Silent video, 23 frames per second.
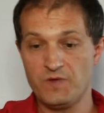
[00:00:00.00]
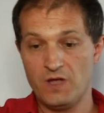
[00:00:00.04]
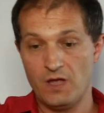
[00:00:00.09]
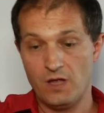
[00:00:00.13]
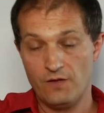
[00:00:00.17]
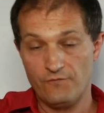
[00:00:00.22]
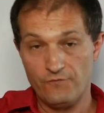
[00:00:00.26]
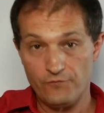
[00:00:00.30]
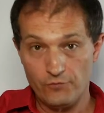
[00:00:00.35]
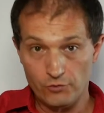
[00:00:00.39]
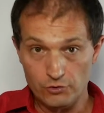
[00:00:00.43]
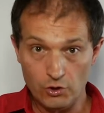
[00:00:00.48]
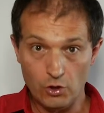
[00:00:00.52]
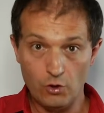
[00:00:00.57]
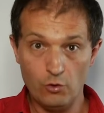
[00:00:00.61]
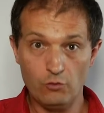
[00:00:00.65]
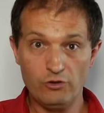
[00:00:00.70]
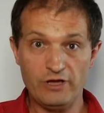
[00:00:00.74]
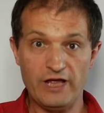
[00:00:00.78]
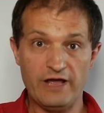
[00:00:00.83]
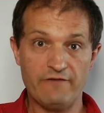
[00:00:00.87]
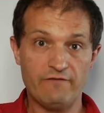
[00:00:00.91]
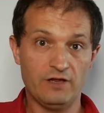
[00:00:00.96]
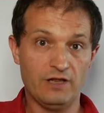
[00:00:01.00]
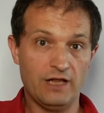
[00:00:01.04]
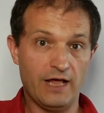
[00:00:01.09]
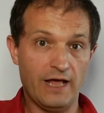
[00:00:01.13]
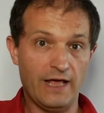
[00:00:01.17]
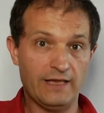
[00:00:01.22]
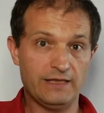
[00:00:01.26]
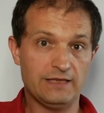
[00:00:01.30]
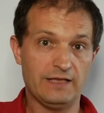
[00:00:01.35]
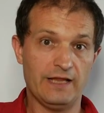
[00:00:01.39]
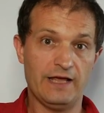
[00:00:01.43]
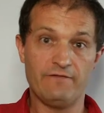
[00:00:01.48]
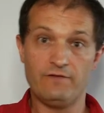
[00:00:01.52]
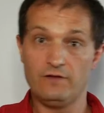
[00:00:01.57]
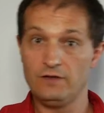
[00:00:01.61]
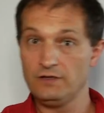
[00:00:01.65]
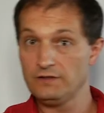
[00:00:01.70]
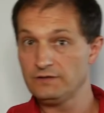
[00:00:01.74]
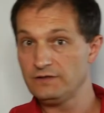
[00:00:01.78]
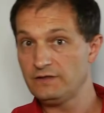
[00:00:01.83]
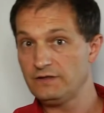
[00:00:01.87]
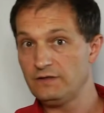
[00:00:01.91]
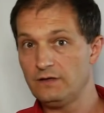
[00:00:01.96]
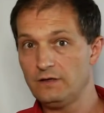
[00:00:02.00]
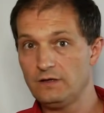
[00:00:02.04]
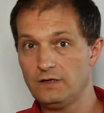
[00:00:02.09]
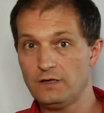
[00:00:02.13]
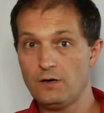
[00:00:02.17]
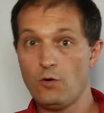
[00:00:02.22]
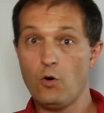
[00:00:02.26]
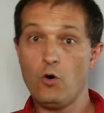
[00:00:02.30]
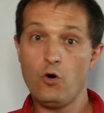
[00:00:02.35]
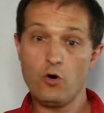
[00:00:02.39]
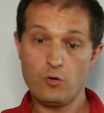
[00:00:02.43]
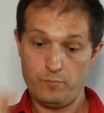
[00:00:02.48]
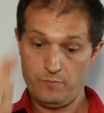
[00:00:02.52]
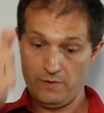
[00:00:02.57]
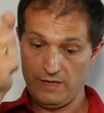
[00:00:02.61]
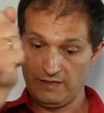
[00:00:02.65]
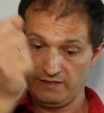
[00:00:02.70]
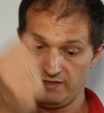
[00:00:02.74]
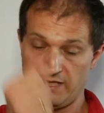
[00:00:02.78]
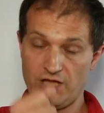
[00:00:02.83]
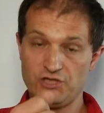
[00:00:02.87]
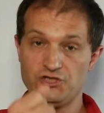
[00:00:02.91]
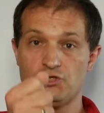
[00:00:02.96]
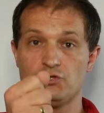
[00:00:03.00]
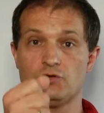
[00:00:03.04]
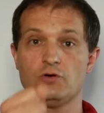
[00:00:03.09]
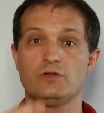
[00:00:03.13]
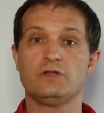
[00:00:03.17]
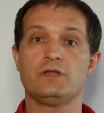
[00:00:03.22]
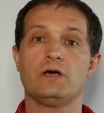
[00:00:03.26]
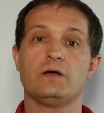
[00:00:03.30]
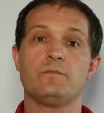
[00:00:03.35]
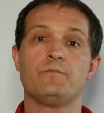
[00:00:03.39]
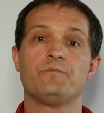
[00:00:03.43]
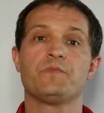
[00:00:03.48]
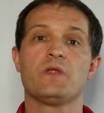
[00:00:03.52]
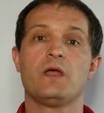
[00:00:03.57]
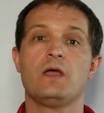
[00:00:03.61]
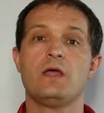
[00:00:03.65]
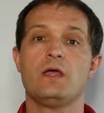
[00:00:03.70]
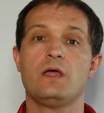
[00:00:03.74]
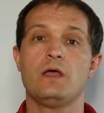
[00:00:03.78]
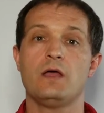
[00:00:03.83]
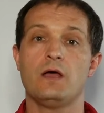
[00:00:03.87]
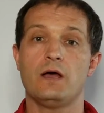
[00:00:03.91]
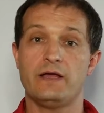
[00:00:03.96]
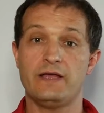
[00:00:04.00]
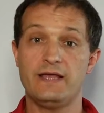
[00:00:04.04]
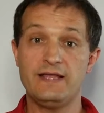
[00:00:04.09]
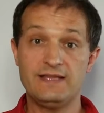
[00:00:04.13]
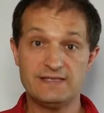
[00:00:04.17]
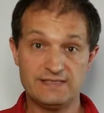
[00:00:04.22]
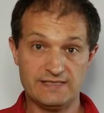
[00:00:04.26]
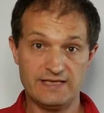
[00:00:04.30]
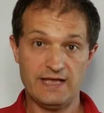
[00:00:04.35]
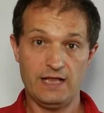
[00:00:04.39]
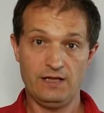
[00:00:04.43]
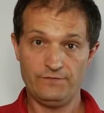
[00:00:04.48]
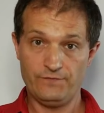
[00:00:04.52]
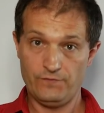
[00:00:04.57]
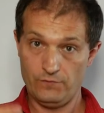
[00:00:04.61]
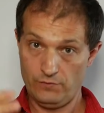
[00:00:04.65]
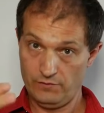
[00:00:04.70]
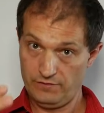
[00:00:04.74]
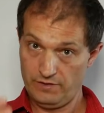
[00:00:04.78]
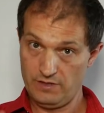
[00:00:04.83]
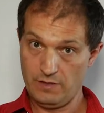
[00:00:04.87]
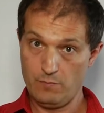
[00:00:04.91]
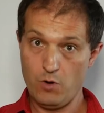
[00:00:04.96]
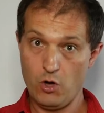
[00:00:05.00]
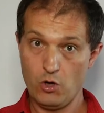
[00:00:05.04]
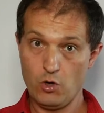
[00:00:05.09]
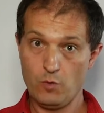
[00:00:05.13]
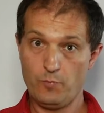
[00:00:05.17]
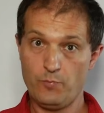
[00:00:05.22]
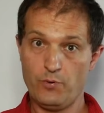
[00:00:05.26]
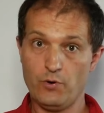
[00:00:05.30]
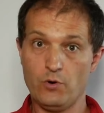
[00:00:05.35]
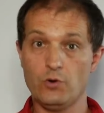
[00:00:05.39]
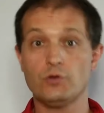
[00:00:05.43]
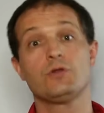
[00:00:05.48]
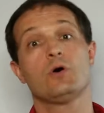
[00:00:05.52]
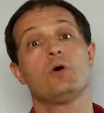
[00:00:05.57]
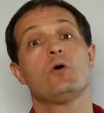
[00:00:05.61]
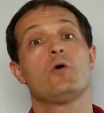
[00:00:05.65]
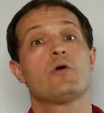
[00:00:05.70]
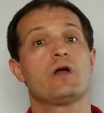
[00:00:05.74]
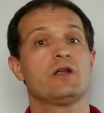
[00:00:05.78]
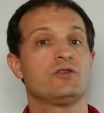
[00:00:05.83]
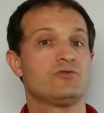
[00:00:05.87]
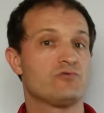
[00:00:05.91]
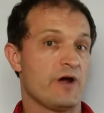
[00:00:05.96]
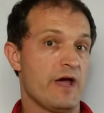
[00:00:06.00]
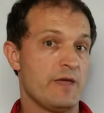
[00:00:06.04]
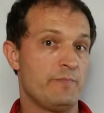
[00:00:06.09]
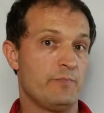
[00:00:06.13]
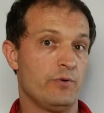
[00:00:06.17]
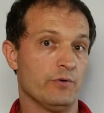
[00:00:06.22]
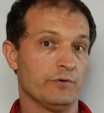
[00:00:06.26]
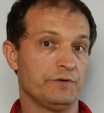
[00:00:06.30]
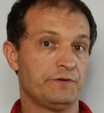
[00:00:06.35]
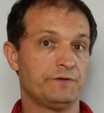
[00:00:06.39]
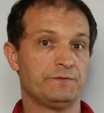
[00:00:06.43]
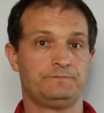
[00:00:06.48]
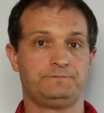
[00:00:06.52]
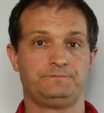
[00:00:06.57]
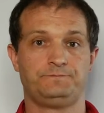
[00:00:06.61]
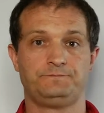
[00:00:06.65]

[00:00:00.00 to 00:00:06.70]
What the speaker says: for low level, light level, or attach it on itself on the monopod or a tripod.